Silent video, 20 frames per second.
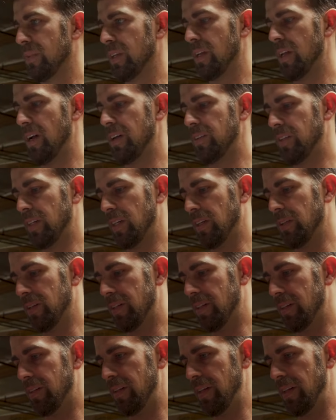Now let's take a
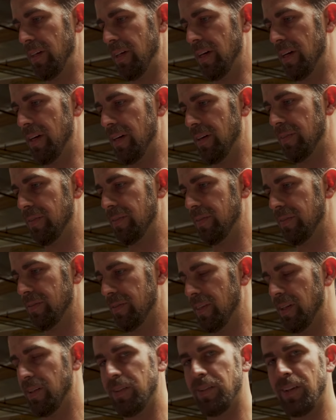look at the
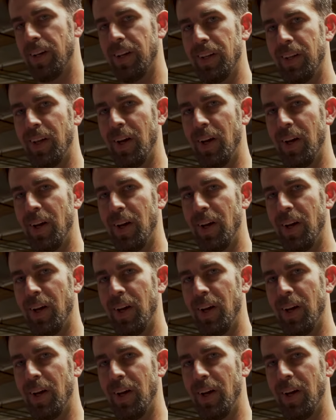inside of the